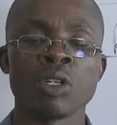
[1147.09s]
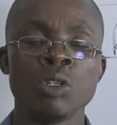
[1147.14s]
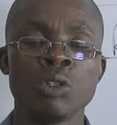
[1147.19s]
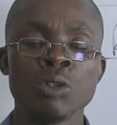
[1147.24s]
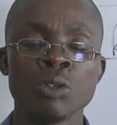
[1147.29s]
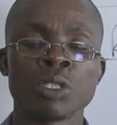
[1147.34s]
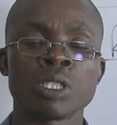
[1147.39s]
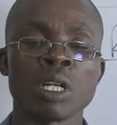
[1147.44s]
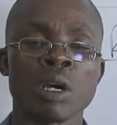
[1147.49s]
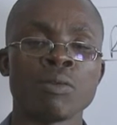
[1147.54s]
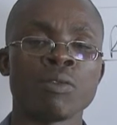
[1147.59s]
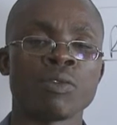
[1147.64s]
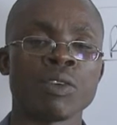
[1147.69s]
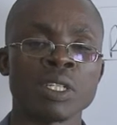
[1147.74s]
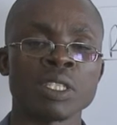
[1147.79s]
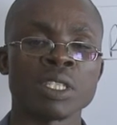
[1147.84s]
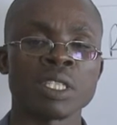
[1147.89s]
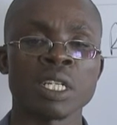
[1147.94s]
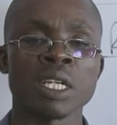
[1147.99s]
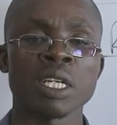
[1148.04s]
Do some
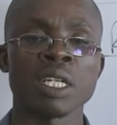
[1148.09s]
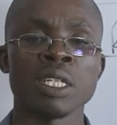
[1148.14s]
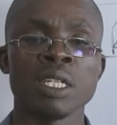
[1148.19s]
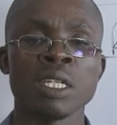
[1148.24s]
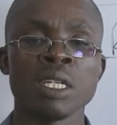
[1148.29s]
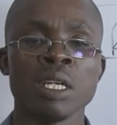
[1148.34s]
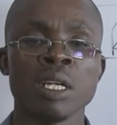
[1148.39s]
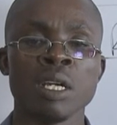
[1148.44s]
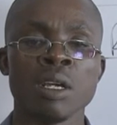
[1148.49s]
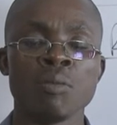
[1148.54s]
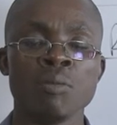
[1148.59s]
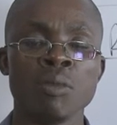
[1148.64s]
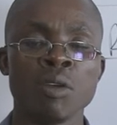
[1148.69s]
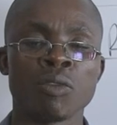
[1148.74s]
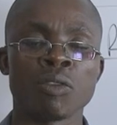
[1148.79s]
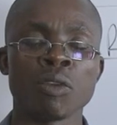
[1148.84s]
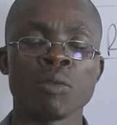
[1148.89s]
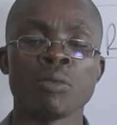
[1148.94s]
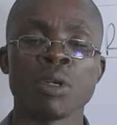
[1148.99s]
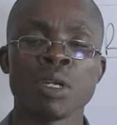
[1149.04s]
first aid
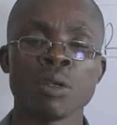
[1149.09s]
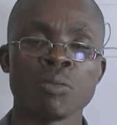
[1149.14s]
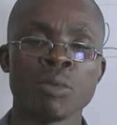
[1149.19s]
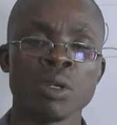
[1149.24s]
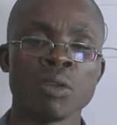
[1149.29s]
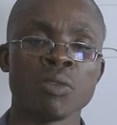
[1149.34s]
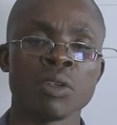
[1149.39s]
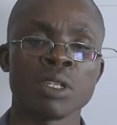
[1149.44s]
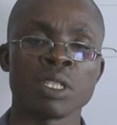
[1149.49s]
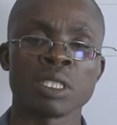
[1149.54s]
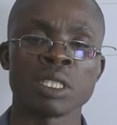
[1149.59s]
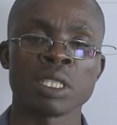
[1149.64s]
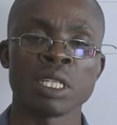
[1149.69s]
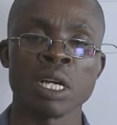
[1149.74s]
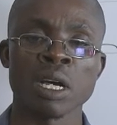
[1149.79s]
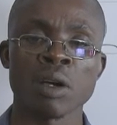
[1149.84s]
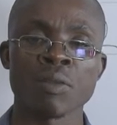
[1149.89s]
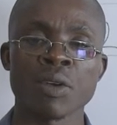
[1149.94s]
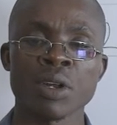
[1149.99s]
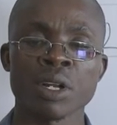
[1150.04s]
before, maybe if it is
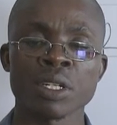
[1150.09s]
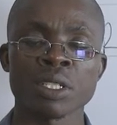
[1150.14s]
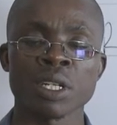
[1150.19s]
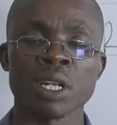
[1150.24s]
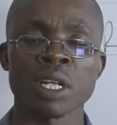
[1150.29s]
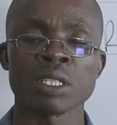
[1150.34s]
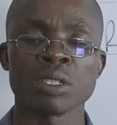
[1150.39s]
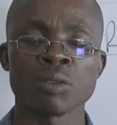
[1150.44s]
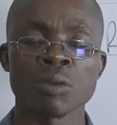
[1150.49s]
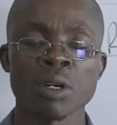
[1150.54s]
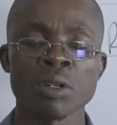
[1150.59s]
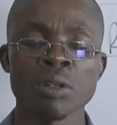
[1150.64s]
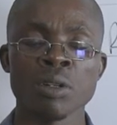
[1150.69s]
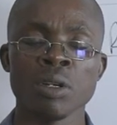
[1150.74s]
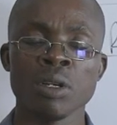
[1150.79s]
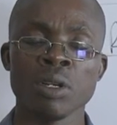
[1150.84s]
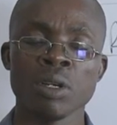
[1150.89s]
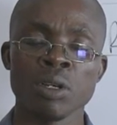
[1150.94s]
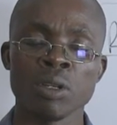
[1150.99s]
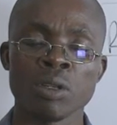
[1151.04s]
a very serious
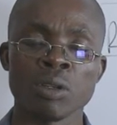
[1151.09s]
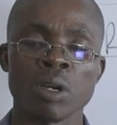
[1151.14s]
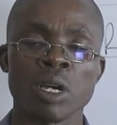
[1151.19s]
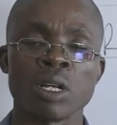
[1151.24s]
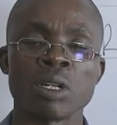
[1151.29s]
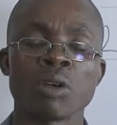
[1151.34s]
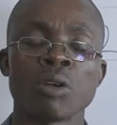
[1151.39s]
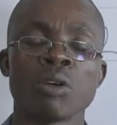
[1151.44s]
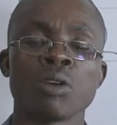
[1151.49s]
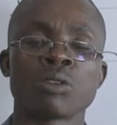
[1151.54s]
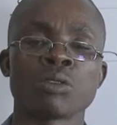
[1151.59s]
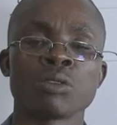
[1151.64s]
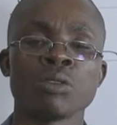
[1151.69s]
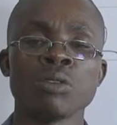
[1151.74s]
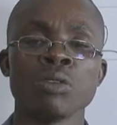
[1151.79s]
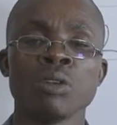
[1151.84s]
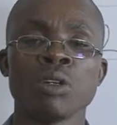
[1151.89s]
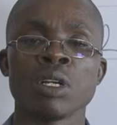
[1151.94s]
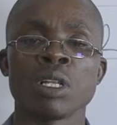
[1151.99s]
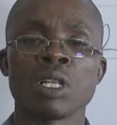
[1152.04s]
one, you can go
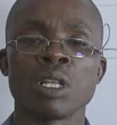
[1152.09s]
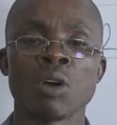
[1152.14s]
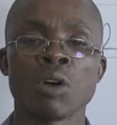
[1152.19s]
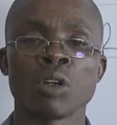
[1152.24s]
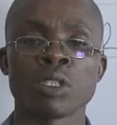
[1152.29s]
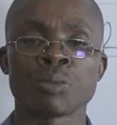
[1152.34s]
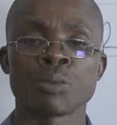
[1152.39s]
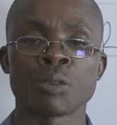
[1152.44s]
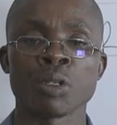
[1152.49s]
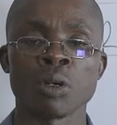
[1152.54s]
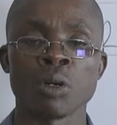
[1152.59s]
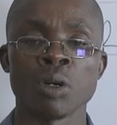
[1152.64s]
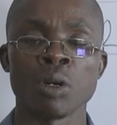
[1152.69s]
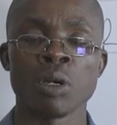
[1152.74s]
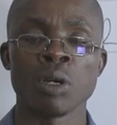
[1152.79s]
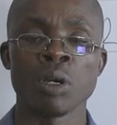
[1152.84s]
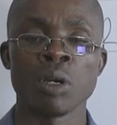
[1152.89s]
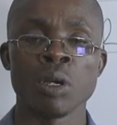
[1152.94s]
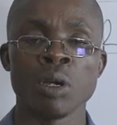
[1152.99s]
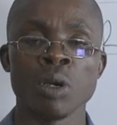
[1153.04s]
to the hospital.
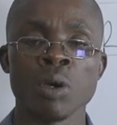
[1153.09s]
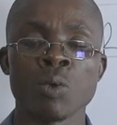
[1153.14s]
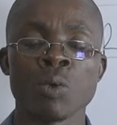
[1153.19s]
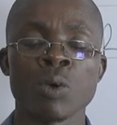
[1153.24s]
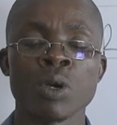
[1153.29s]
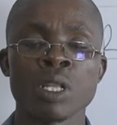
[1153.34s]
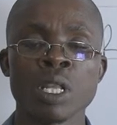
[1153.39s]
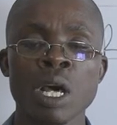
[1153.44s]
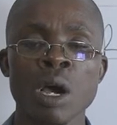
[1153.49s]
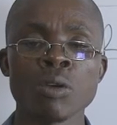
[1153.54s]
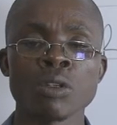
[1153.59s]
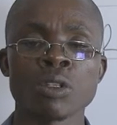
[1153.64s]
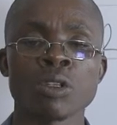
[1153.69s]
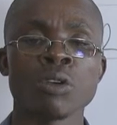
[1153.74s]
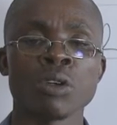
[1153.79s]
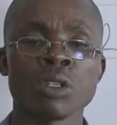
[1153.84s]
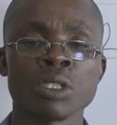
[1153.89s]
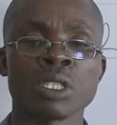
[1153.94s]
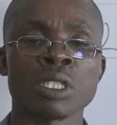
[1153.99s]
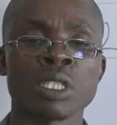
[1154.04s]
Without
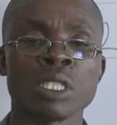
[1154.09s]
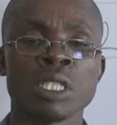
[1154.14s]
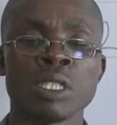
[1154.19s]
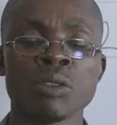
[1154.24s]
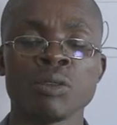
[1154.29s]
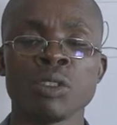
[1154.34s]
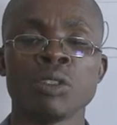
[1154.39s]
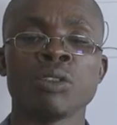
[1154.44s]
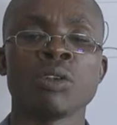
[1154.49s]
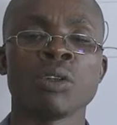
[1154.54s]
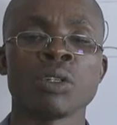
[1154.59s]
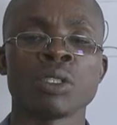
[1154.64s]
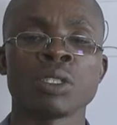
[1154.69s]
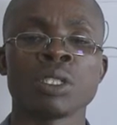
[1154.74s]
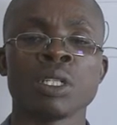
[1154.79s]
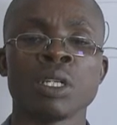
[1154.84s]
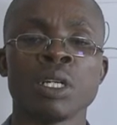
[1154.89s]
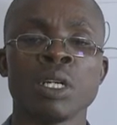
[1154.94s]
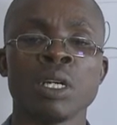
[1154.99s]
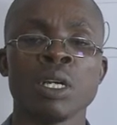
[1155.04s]
those
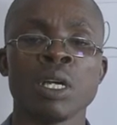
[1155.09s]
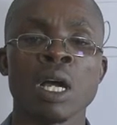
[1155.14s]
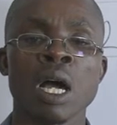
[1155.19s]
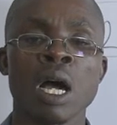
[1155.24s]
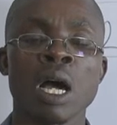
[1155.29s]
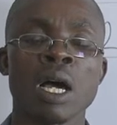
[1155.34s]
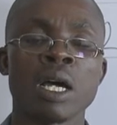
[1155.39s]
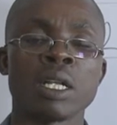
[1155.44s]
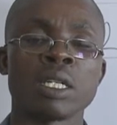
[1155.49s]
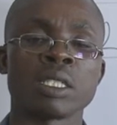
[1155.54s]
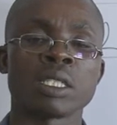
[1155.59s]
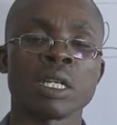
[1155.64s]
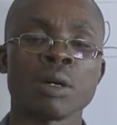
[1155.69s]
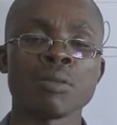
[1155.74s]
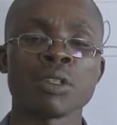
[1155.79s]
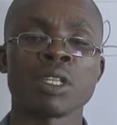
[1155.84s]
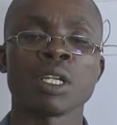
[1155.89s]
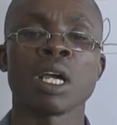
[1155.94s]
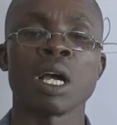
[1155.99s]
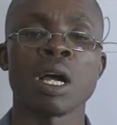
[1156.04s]
individuals and
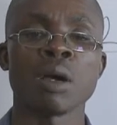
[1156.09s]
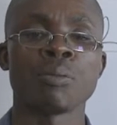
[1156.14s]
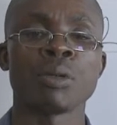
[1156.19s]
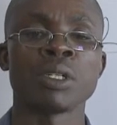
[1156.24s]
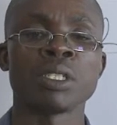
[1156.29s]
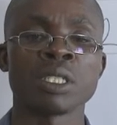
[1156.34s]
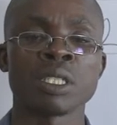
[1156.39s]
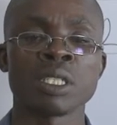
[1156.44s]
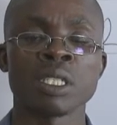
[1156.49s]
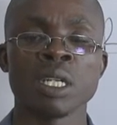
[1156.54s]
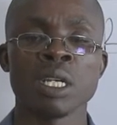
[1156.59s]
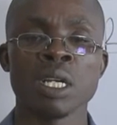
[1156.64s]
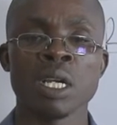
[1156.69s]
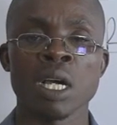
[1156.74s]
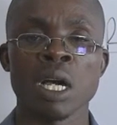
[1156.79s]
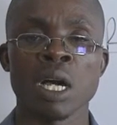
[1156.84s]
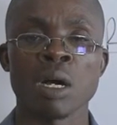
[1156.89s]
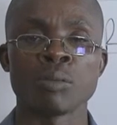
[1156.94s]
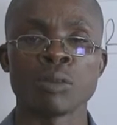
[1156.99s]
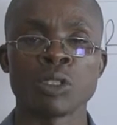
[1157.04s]
something happens,
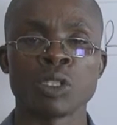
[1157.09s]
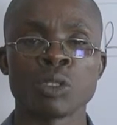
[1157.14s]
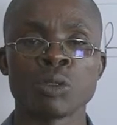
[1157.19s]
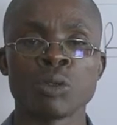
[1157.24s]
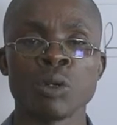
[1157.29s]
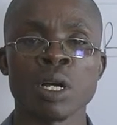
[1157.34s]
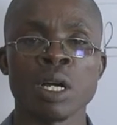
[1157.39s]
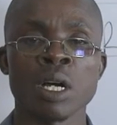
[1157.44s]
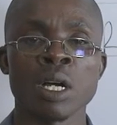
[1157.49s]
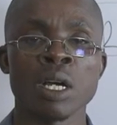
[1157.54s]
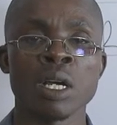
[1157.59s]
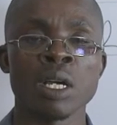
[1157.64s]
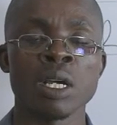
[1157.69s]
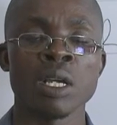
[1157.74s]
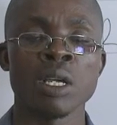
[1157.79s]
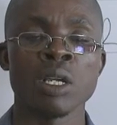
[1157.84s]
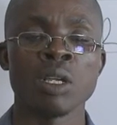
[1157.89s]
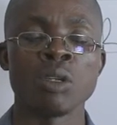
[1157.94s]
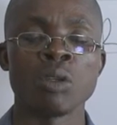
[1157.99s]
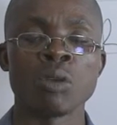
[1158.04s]
I'm sure
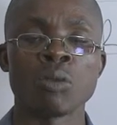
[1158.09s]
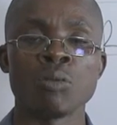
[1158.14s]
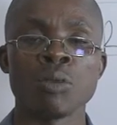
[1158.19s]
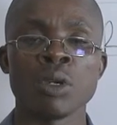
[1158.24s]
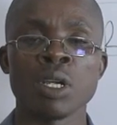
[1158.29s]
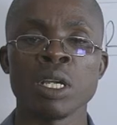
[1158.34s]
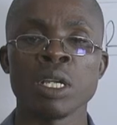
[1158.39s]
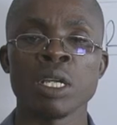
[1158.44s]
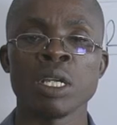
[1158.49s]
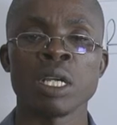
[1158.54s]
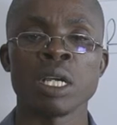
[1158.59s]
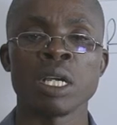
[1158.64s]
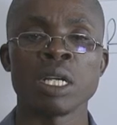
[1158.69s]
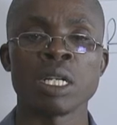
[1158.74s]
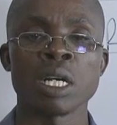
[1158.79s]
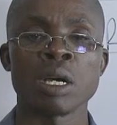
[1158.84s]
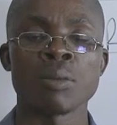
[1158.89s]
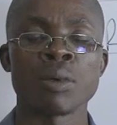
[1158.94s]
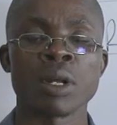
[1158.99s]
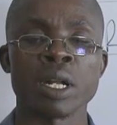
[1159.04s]
you may
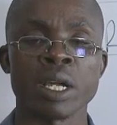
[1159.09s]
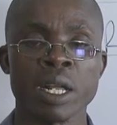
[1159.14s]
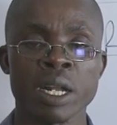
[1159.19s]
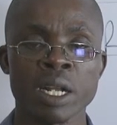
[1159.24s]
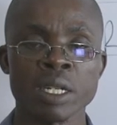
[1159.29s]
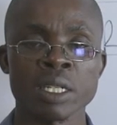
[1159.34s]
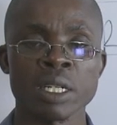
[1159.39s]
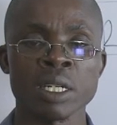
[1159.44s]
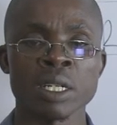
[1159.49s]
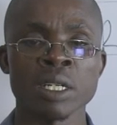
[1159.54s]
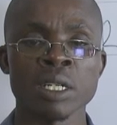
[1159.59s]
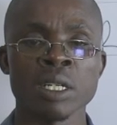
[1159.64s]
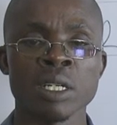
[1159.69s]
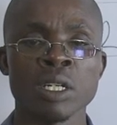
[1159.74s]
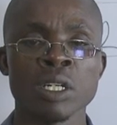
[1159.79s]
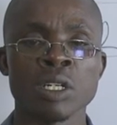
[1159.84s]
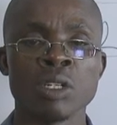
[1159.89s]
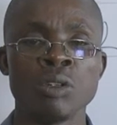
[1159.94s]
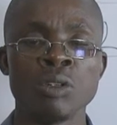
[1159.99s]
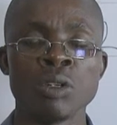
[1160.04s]
end up regretting
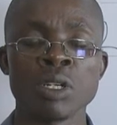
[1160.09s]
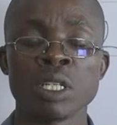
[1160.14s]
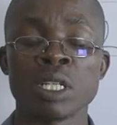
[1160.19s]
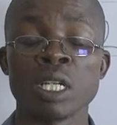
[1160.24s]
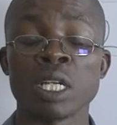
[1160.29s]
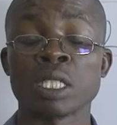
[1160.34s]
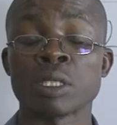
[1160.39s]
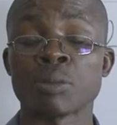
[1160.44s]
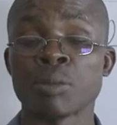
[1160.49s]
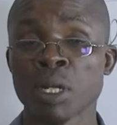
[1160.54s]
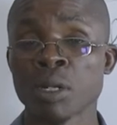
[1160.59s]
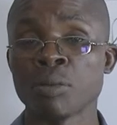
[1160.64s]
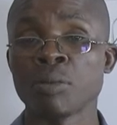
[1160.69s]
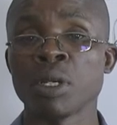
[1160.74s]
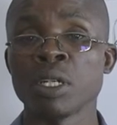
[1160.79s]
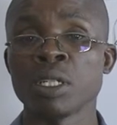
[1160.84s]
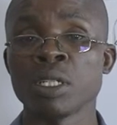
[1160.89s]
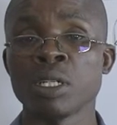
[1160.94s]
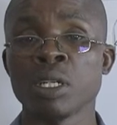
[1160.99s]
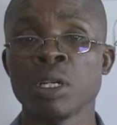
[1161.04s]
doing the
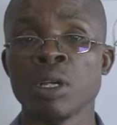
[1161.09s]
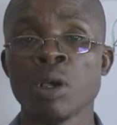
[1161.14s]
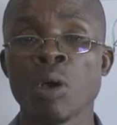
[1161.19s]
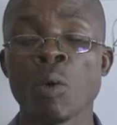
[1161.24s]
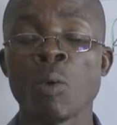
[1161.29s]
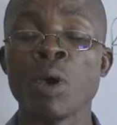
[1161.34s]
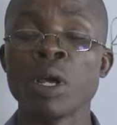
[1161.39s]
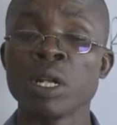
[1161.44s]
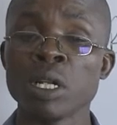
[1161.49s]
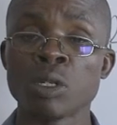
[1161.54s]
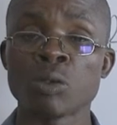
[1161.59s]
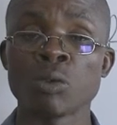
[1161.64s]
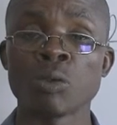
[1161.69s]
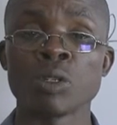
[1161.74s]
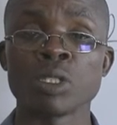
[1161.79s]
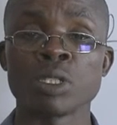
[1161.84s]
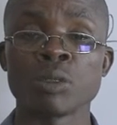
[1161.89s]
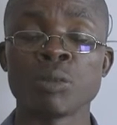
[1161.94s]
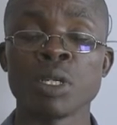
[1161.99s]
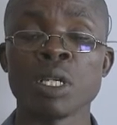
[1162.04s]
experiment when it
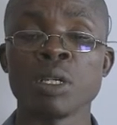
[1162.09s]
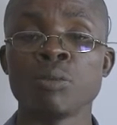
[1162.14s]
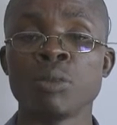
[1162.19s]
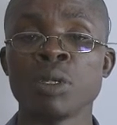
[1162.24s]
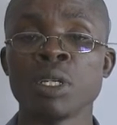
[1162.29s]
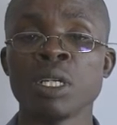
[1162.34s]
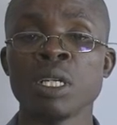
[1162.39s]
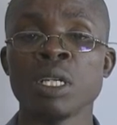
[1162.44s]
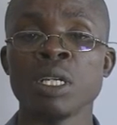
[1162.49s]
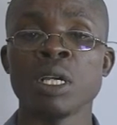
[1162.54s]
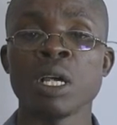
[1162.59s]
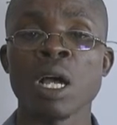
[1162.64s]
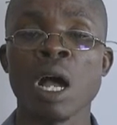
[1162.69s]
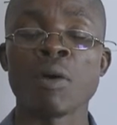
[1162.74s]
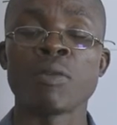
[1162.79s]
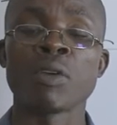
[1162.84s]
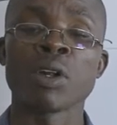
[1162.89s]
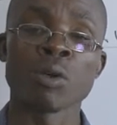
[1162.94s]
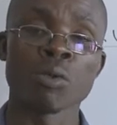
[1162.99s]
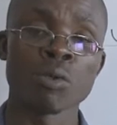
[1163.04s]
was maybe
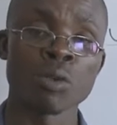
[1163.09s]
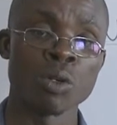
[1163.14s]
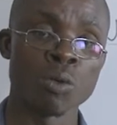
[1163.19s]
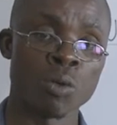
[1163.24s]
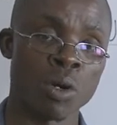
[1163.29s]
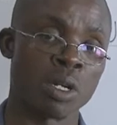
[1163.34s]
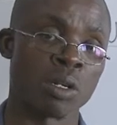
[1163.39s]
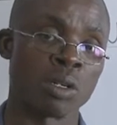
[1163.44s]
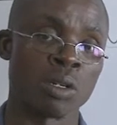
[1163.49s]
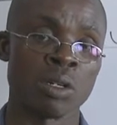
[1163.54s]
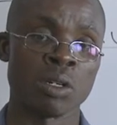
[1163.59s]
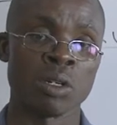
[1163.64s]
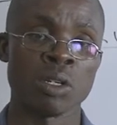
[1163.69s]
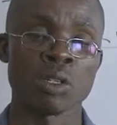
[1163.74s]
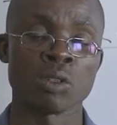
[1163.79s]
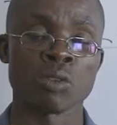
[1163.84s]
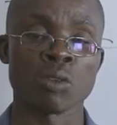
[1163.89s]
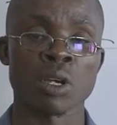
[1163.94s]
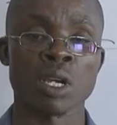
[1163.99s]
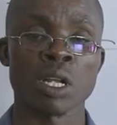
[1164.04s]
a very good one
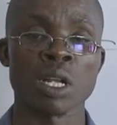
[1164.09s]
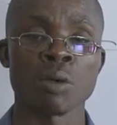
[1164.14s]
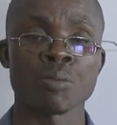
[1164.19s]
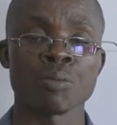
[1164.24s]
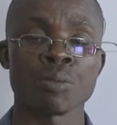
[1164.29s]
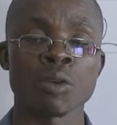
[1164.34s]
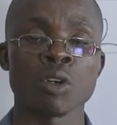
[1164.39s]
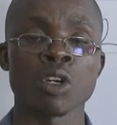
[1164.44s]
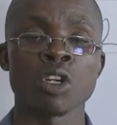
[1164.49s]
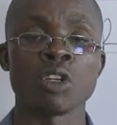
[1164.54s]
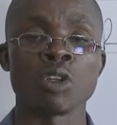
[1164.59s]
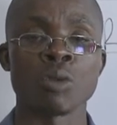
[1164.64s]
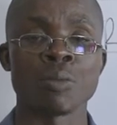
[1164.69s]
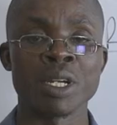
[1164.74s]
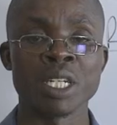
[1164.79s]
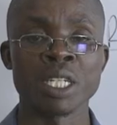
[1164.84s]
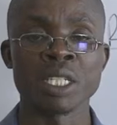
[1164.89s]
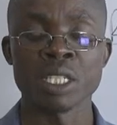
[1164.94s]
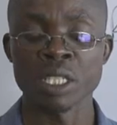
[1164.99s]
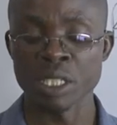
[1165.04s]
to help
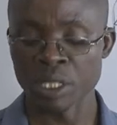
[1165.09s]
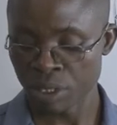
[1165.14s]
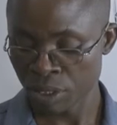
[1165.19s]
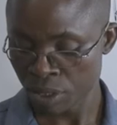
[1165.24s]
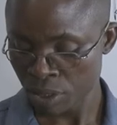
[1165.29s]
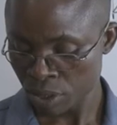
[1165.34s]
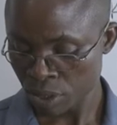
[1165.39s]
humanity.